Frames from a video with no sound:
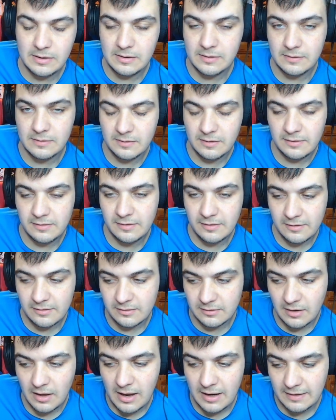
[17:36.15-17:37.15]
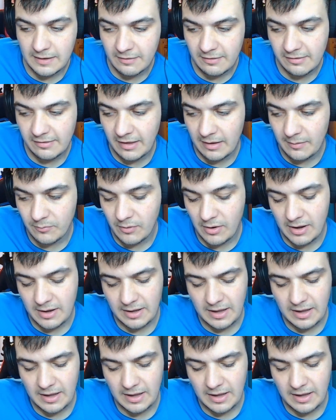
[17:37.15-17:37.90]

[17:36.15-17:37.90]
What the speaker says: this is not in the same rank.